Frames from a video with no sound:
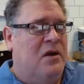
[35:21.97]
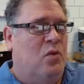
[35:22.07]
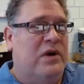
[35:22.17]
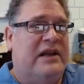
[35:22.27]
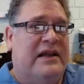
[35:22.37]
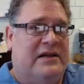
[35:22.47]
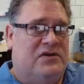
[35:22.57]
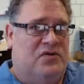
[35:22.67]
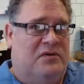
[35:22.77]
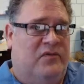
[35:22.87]
We can add a
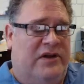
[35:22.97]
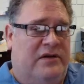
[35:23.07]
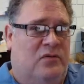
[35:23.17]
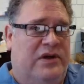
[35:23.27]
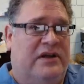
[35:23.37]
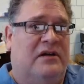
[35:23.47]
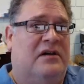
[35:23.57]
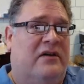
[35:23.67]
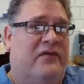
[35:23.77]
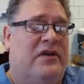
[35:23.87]
storm window. We can
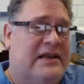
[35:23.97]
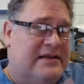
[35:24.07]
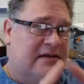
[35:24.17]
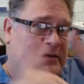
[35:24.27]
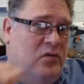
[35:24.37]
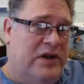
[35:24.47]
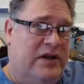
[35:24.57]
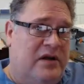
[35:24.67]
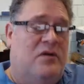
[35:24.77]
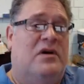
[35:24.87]
cover that center
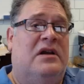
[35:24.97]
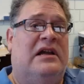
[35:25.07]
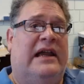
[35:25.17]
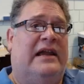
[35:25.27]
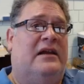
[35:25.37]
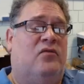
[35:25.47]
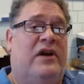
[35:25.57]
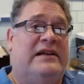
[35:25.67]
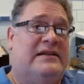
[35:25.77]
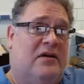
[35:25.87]
window and
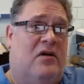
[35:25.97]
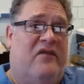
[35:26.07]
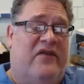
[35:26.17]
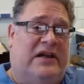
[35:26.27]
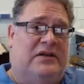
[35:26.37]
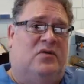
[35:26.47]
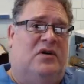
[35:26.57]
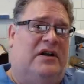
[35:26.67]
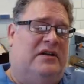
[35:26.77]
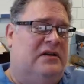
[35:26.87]
raise the R value
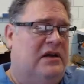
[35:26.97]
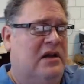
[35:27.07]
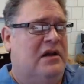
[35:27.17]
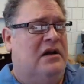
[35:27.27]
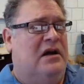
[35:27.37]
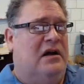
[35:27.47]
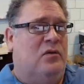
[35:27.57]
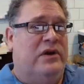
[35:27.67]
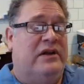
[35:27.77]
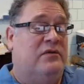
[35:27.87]
on
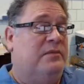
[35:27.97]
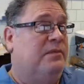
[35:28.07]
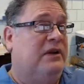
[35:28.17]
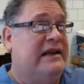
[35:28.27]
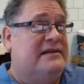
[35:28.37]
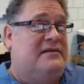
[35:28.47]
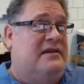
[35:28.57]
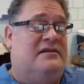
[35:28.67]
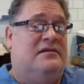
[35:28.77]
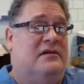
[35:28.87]
it. We can replace
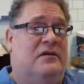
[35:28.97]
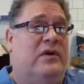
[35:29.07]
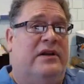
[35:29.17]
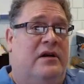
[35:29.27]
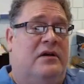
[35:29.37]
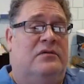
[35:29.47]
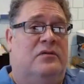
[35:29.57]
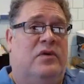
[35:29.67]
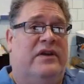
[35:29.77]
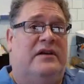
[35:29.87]
that center window
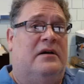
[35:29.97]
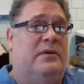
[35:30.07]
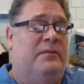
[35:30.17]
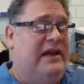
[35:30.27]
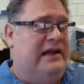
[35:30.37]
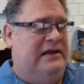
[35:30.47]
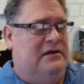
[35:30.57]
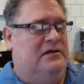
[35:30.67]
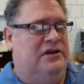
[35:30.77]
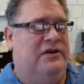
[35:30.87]
with a double
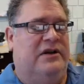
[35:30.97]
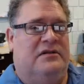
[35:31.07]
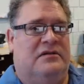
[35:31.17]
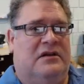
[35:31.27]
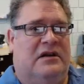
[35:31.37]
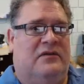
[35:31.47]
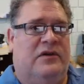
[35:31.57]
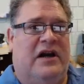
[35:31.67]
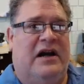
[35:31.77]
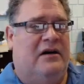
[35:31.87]
pane unit
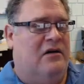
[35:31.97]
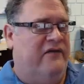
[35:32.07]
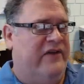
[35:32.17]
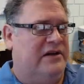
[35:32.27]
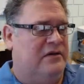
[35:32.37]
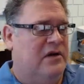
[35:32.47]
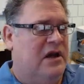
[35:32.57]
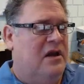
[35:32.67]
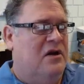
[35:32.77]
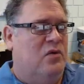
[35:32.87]
with a higher R value.
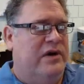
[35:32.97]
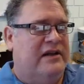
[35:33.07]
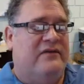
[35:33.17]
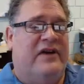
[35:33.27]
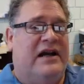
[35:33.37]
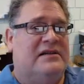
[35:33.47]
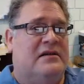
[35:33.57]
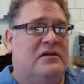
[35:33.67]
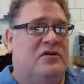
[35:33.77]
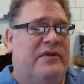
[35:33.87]
We can advise
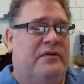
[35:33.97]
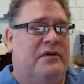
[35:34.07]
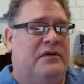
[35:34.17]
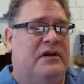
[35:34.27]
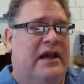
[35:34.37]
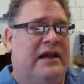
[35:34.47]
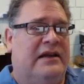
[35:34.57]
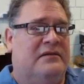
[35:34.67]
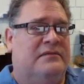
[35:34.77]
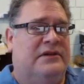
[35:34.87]
the homeowner,
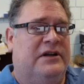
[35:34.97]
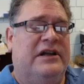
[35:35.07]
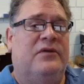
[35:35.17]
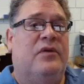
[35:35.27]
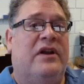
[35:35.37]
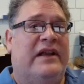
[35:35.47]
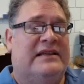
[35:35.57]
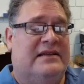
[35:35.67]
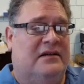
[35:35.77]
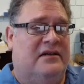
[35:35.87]
hey, you need to run
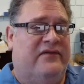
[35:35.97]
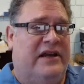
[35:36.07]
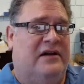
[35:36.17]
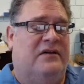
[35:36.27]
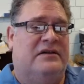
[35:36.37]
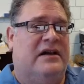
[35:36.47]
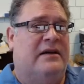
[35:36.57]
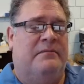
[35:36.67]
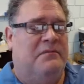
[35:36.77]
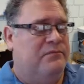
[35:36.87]
that ceiling fan all the
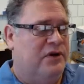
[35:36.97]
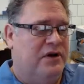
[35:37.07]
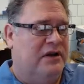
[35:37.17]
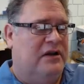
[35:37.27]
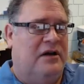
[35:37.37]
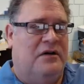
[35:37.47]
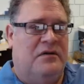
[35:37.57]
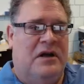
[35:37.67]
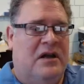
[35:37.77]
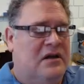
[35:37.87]
time. Put it on
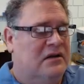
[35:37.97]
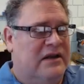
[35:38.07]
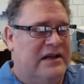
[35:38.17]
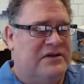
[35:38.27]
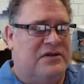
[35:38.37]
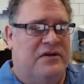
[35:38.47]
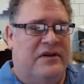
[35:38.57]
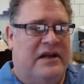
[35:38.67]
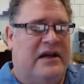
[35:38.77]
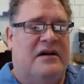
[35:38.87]
low, let it
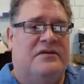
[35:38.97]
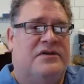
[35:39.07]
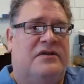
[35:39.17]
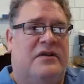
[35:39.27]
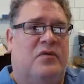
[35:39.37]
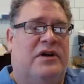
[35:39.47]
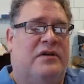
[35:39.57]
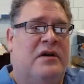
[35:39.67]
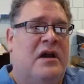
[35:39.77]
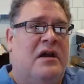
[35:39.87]
stir the air so that
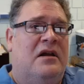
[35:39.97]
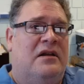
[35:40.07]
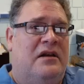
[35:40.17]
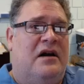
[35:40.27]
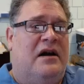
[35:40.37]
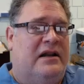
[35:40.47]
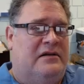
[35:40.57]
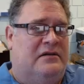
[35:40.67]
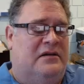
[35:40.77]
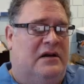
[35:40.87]
we're
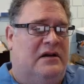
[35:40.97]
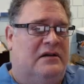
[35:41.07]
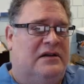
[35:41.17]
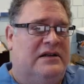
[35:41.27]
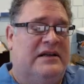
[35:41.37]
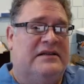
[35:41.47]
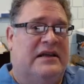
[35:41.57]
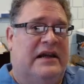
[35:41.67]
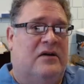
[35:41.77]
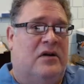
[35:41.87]
not
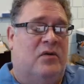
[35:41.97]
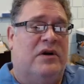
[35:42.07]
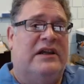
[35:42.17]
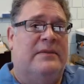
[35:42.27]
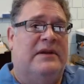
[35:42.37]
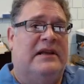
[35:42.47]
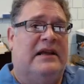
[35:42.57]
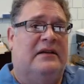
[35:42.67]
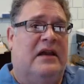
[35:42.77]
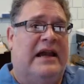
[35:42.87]
condensing air on it. We're keeping
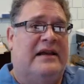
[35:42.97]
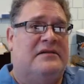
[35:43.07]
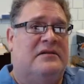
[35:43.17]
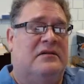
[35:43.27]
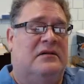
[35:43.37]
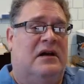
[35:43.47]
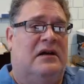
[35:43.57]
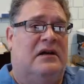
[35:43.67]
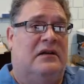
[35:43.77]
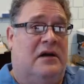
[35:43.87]
that glass
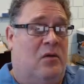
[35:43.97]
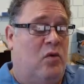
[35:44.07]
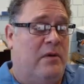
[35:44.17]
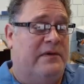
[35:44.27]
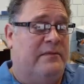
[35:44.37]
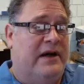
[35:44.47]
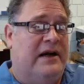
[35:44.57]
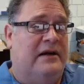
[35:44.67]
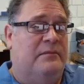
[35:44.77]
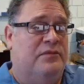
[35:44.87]
a lot warmer
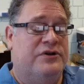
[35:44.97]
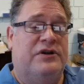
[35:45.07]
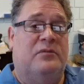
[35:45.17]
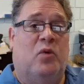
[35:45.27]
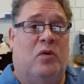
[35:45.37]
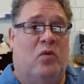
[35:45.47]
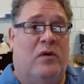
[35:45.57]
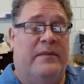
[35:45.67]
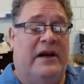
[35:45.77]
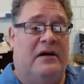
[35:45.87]
by pushing more
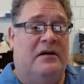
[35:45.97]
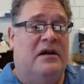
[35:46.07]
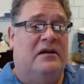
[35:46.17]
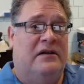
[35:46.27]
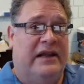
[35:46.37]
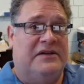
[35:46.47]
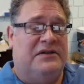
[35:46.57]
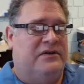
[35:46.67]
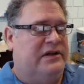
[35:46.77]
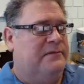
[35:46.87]
warm air
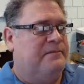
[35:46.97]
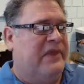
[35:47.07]
next to it.